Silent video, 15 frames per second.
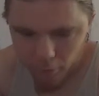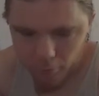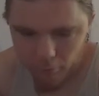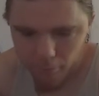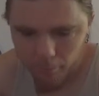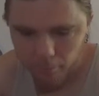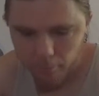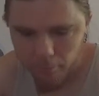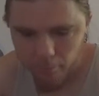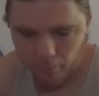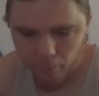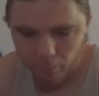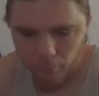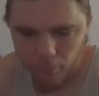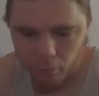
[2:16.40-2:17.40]

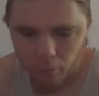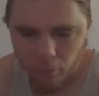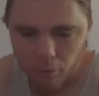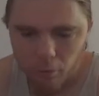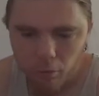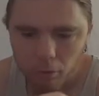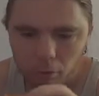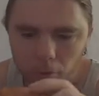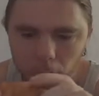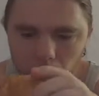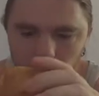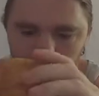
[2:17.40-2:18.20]
(silence)